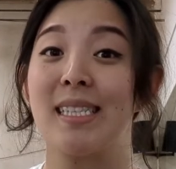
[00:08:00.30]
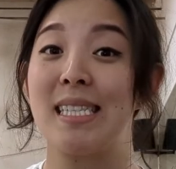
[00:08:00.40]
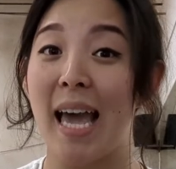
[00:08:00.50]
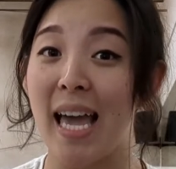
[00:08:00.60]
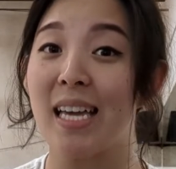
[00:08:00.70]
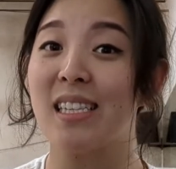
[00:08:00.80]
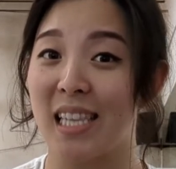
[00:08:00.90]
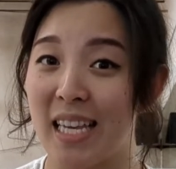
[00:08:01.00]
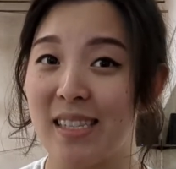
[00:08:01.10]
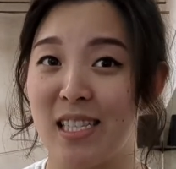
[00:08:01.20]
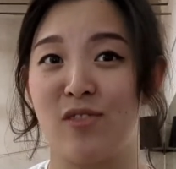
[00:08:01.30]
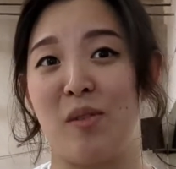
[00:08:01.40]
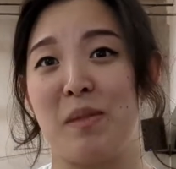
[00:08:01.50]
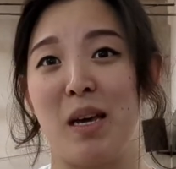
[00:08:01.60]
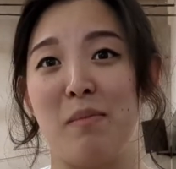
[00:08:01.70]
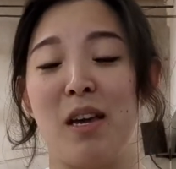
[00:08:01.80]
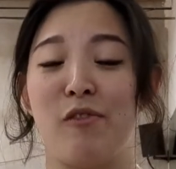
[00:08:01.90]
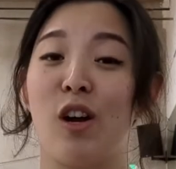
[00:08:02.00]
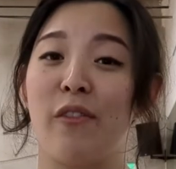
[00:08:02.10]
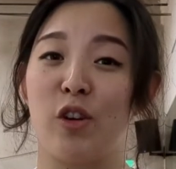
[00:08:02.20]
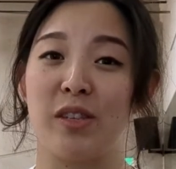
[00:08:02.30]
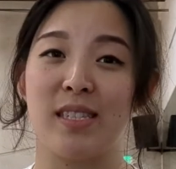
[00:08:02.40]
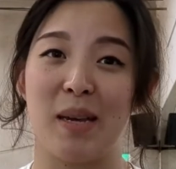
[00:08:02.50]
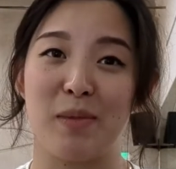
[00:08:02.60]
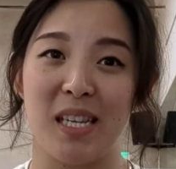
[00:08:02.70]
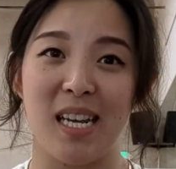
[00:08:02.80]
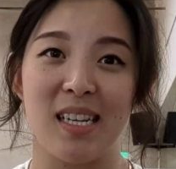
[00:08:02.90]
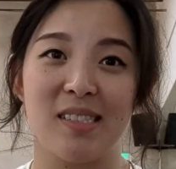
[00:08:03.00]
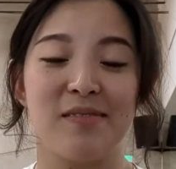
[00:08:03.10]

take lessons from them if you're ever in the same city.